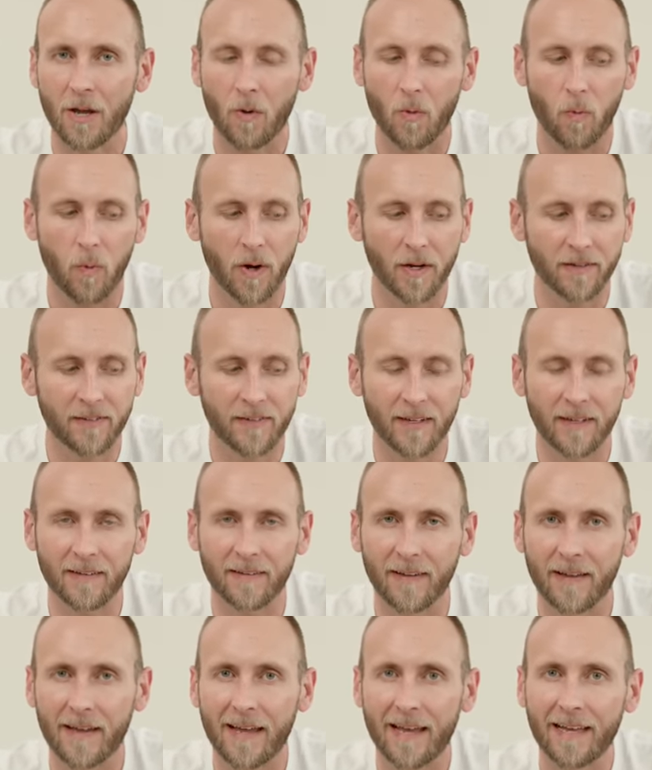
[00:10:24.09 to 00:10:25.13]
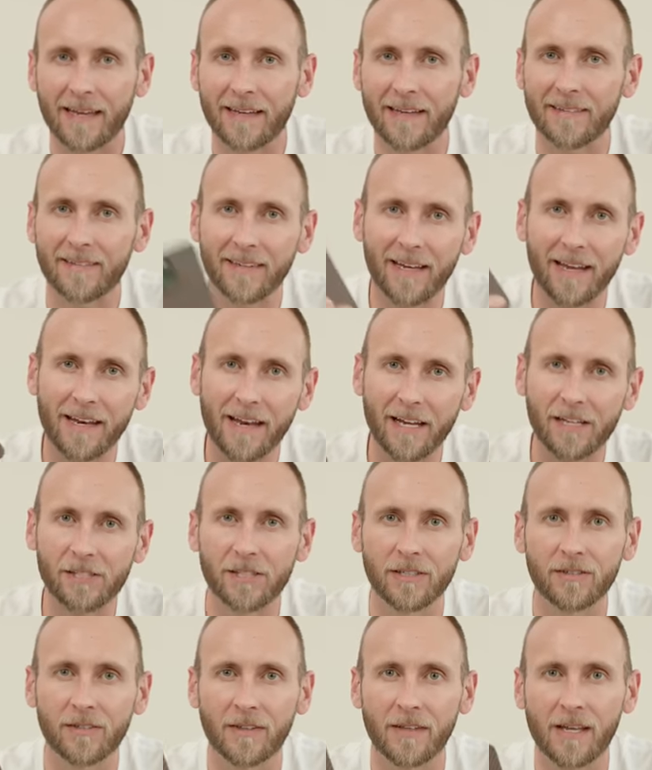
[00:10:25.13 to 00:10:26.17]
Once it gets a
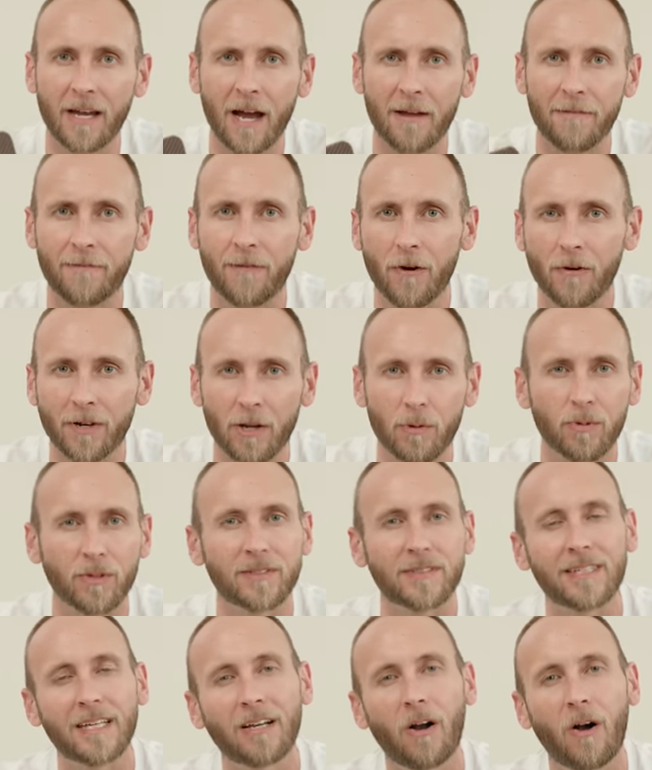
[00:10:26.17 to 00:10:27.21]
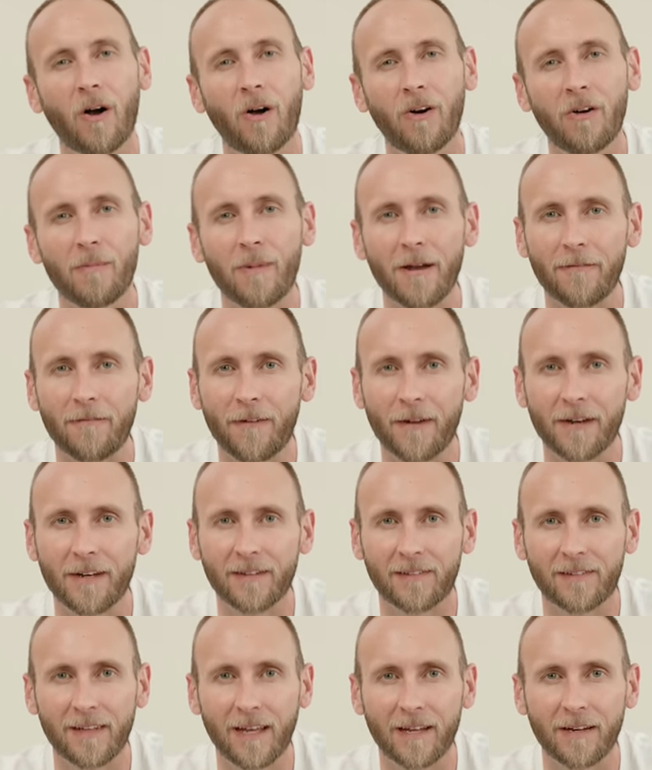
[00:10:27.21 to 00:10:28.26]
connection to the iPhone, it will sync all of my
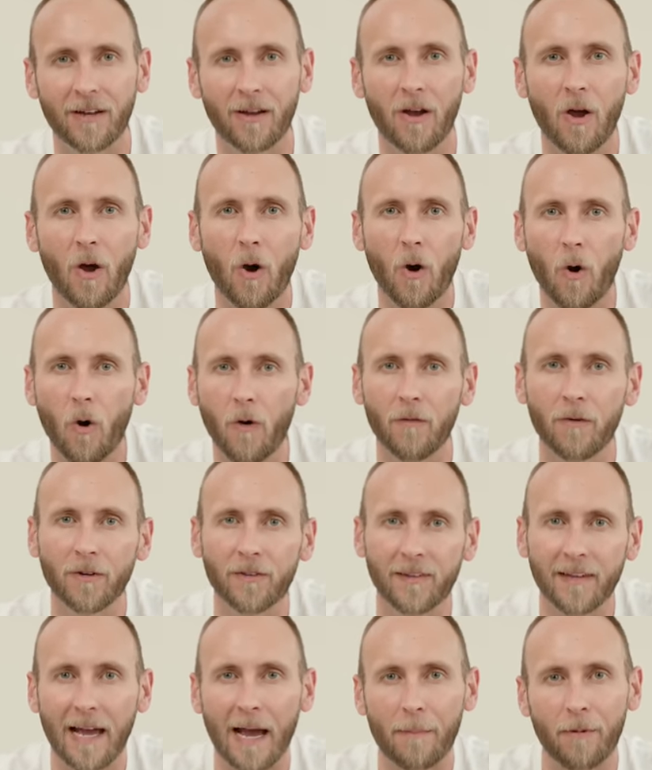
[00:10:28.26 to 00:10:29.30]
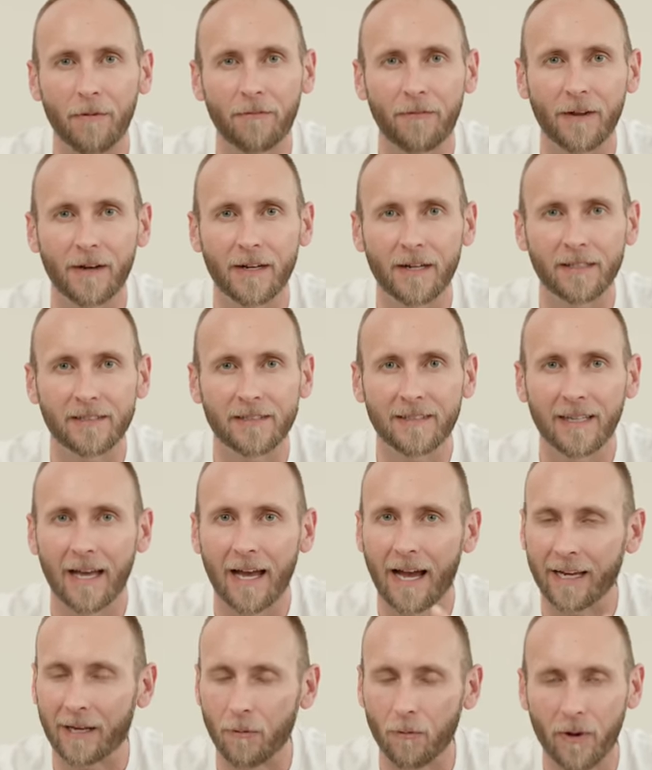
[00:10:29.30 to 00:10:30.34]
fitness data over to Apple Fitness.
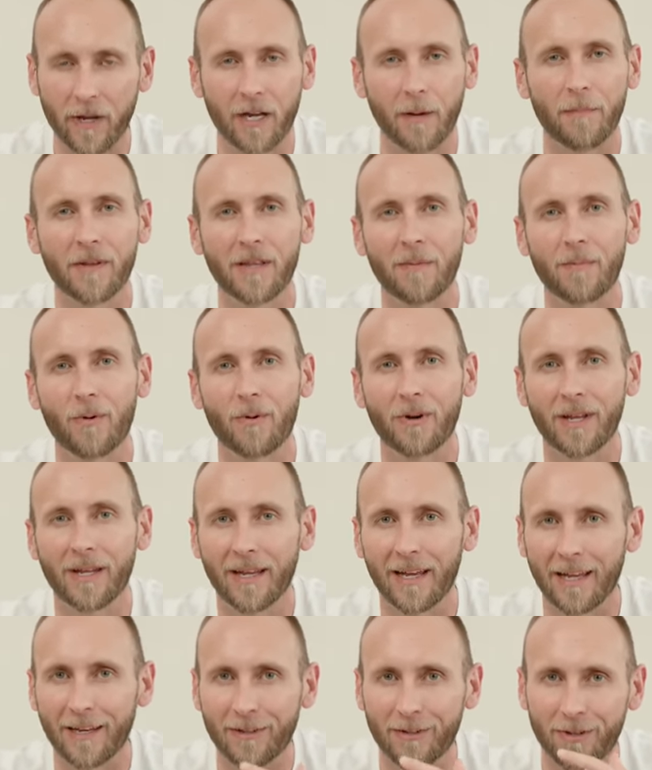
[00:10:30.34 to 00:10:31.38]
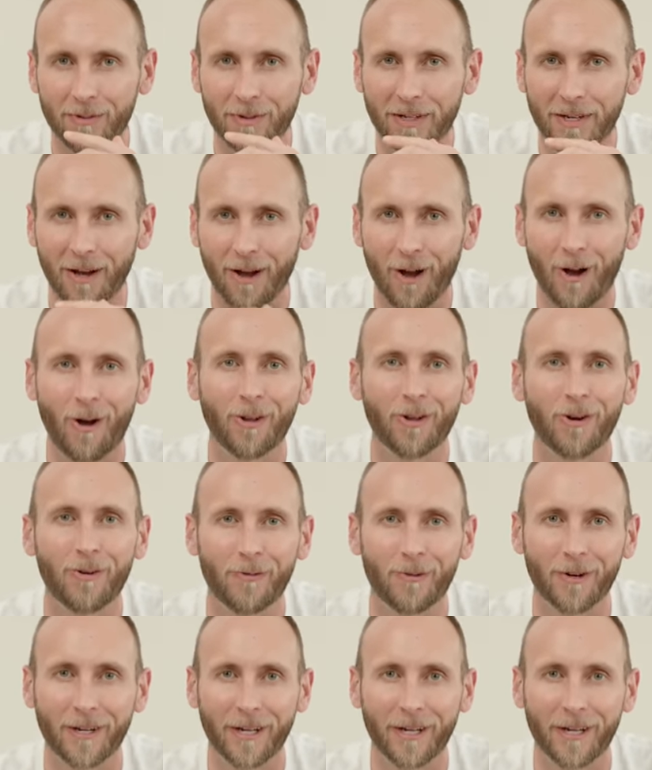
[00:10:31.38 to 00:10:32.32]
I can wake up in the morning and do it all over